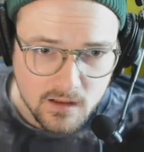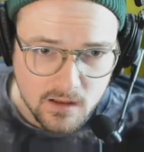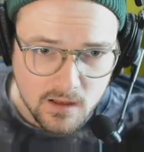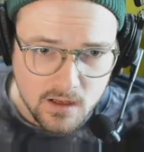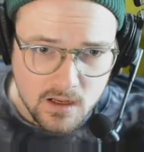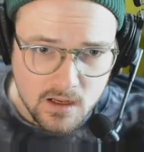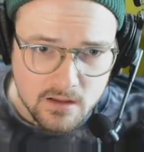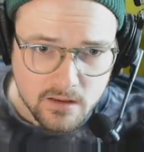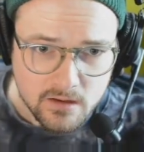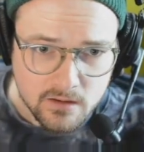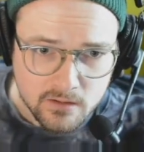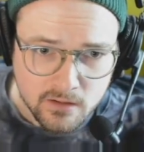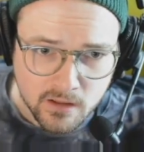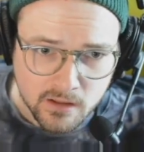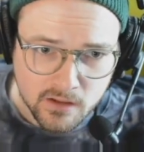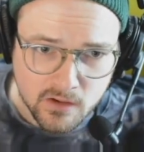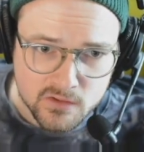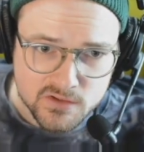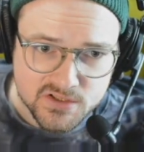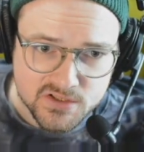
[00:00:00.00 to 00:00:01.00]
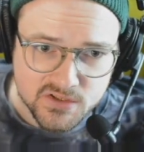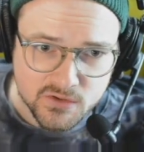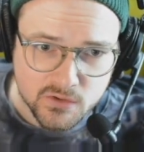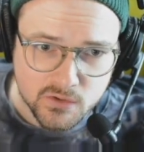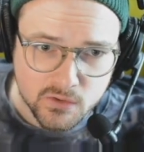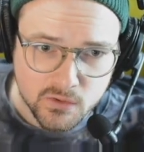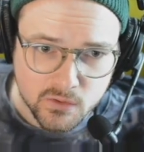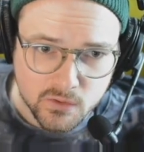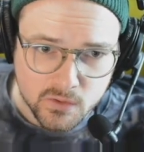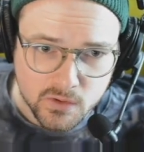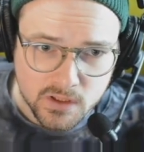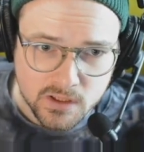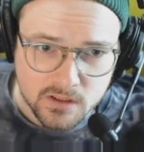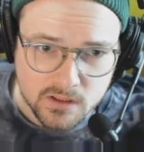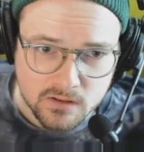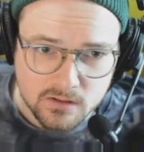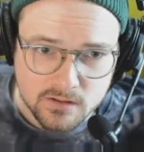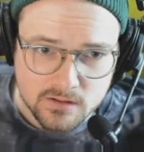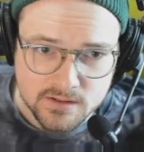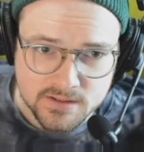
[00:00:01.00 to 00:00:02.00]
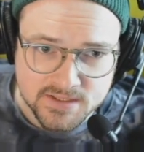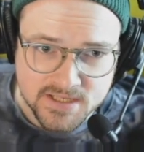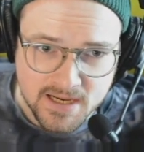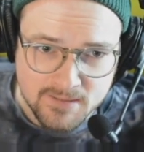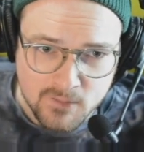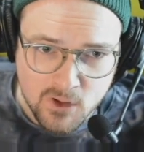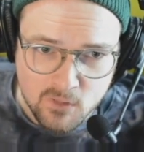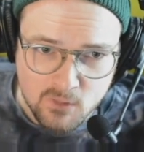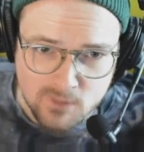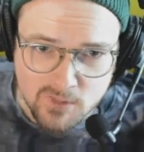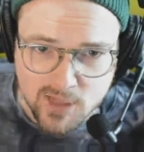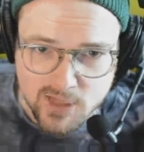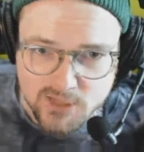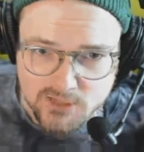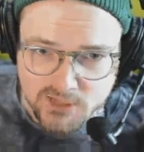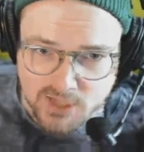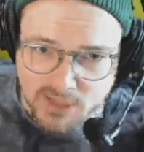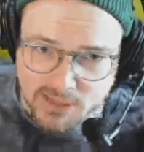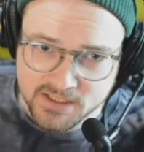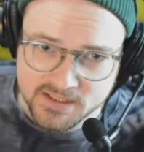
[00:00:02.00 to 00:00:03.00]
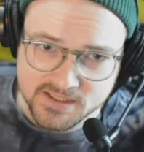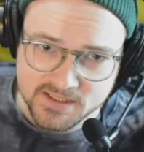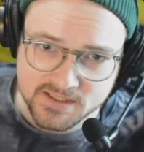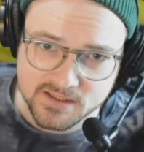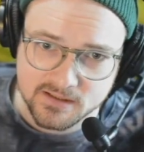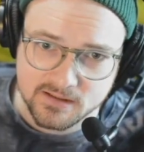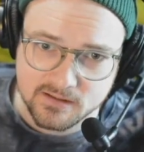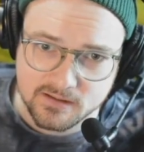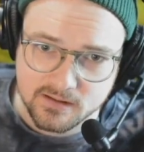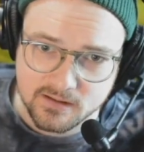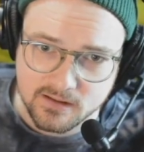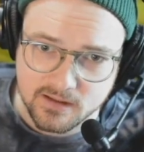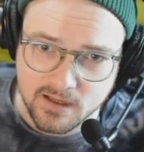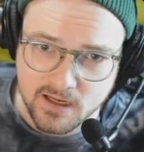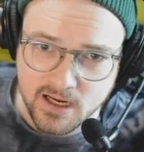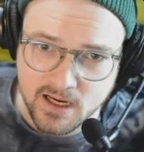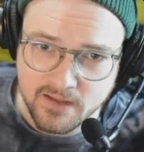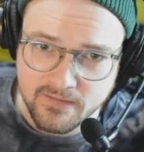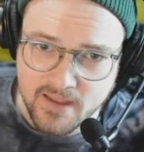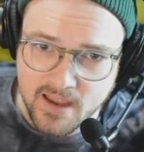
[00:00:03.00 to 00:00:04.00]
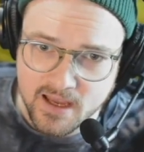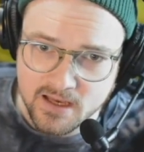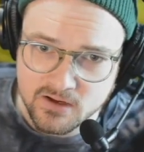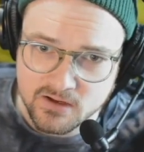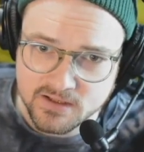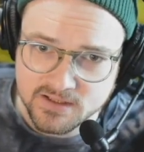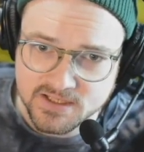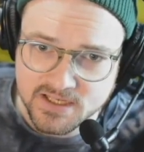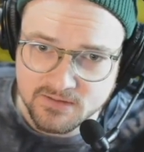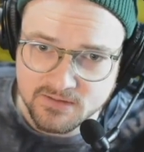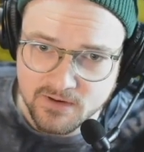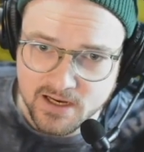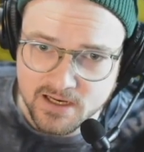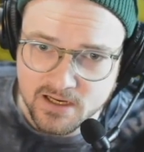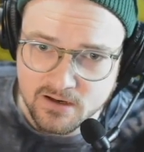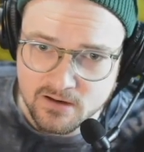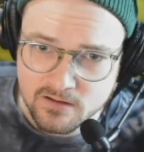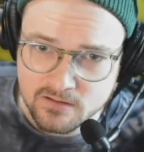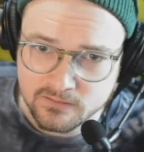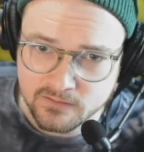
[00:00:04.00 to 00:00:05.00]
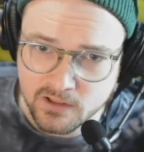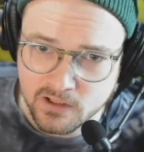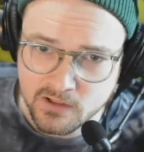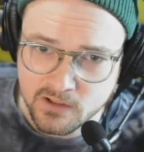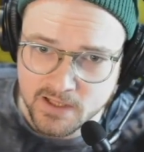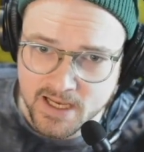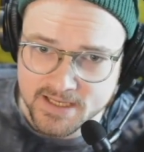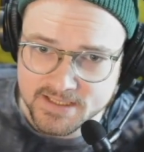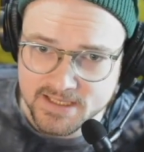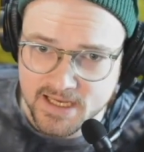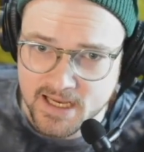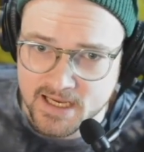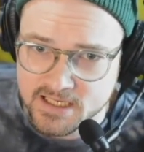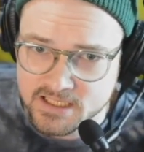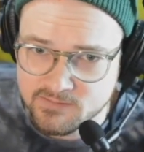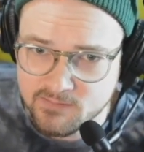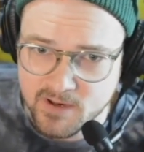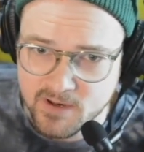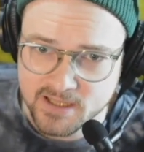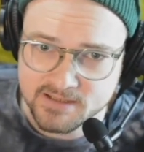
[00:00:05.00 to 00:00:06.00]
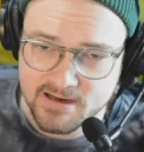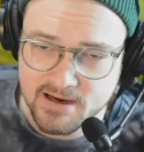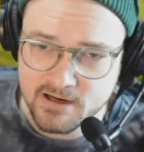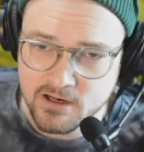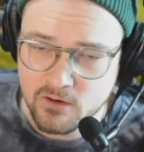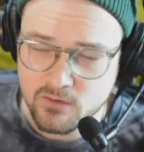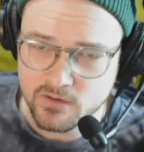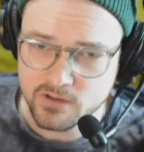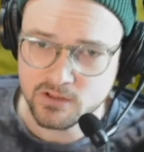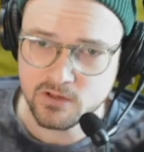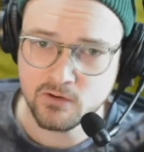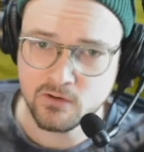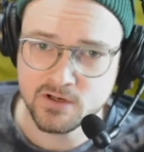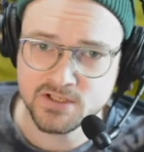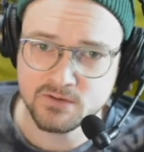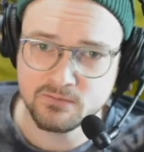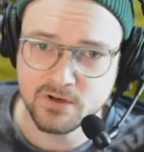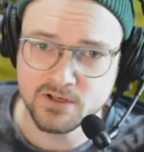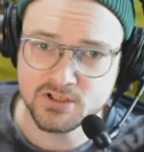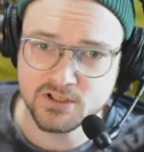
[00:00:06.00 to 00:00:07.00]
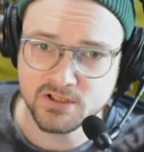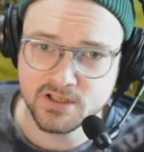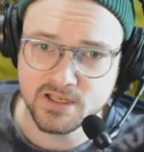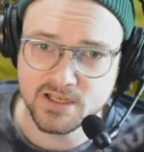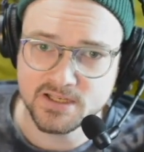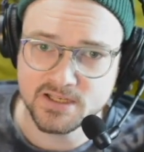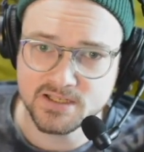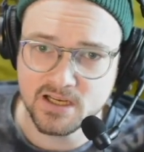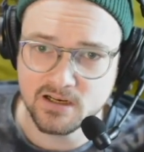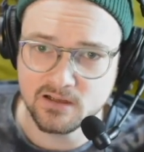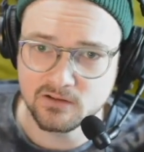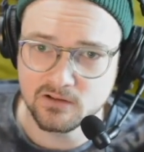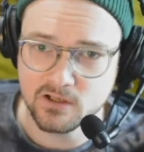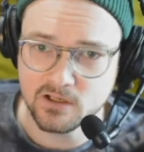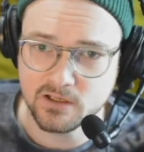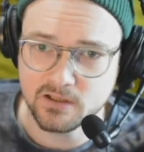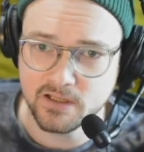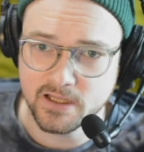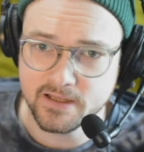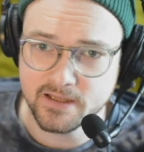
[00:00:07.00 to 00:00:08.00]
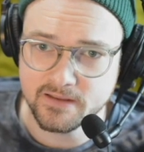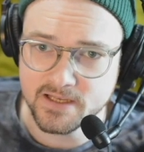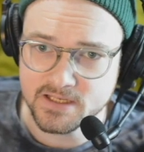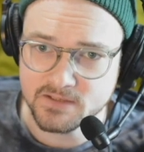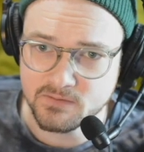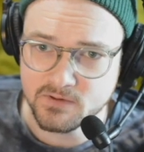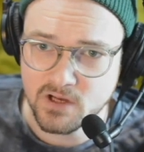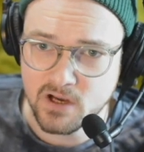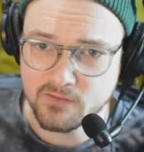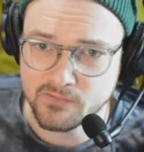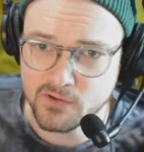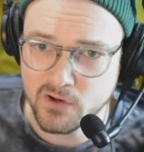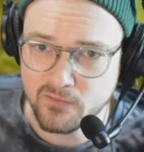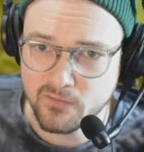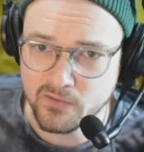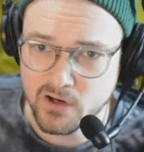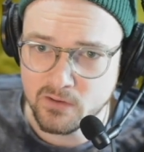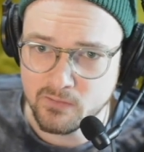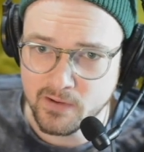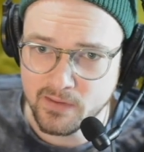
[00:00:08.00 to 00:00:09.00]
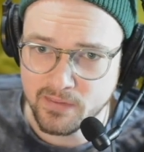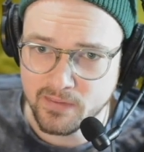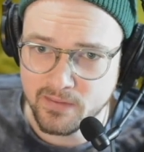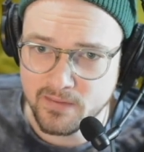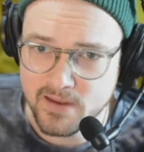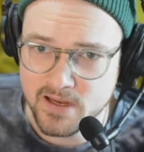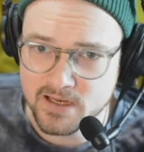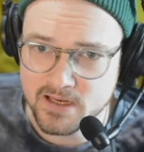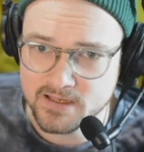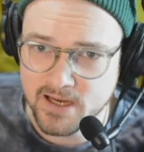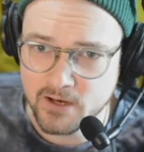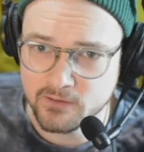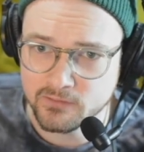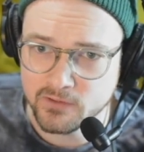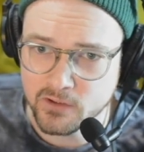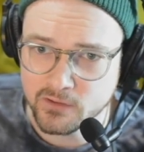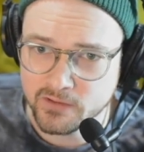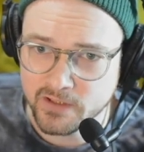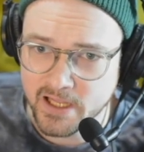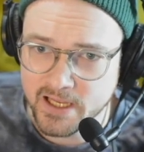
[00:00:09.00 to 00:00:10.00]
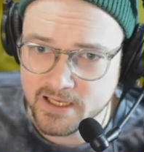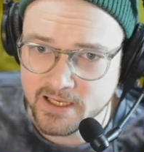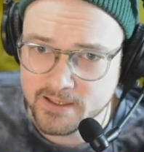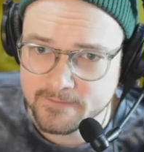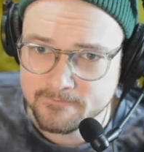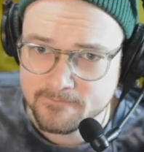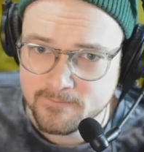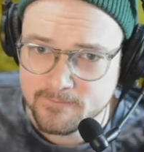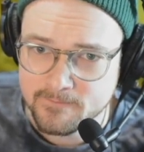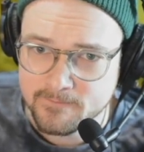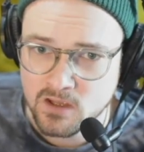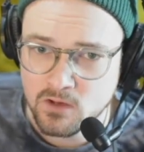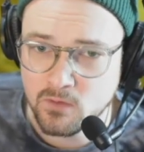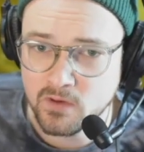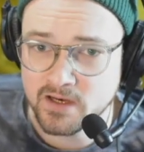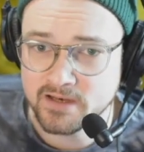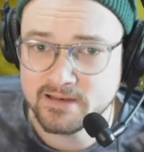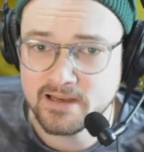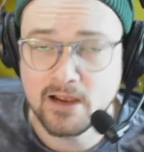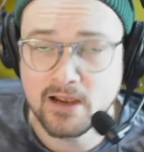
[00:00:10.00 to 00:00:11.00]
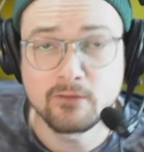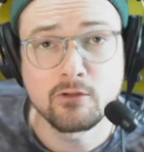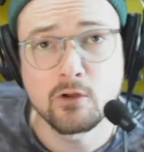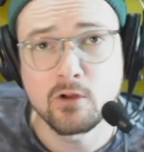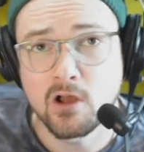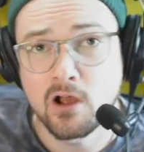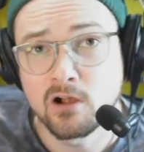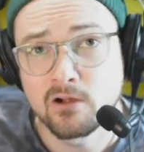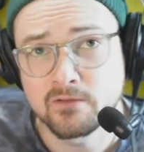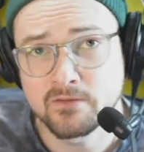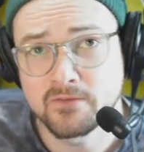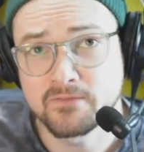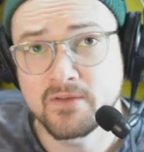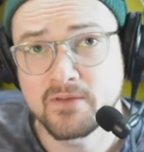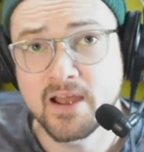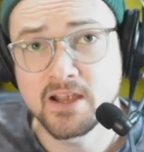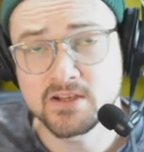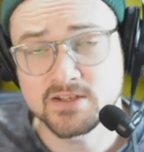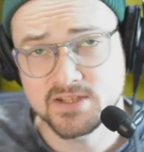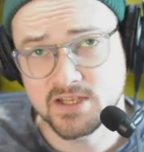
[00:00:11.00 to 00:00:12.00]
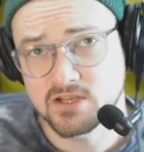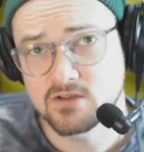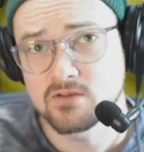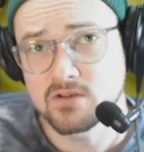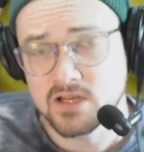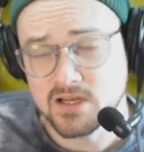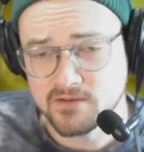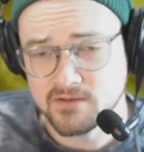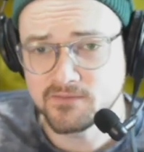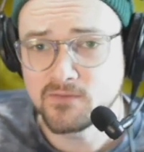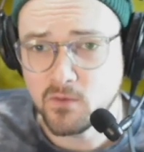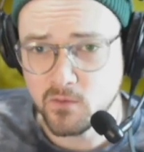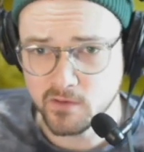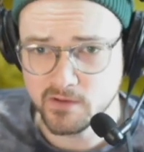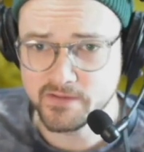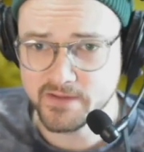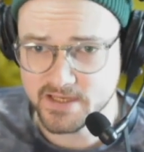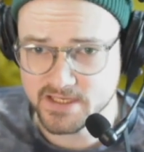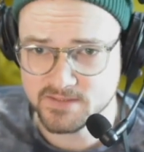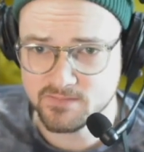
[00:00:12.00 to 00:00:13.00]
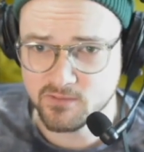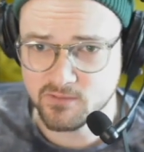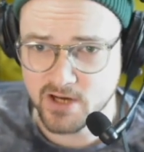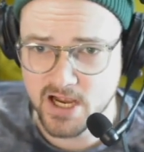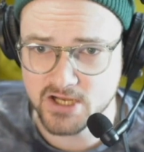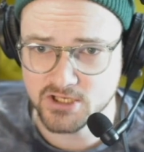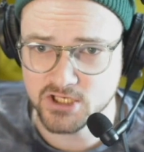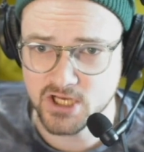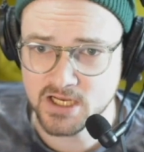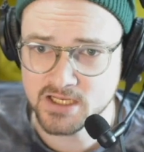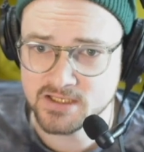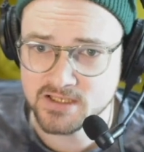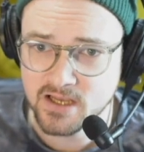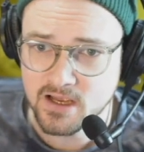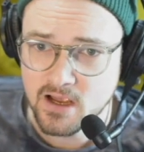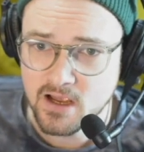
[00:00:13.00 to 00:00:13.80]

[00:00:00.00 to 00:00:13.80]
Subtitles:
Then you're going to go to Demo Projects, and then you can see right here, Lil Nas X Montero. Yours originally is going to look like this when you hover over it with the download link. You want to download all of the files that you need for this project.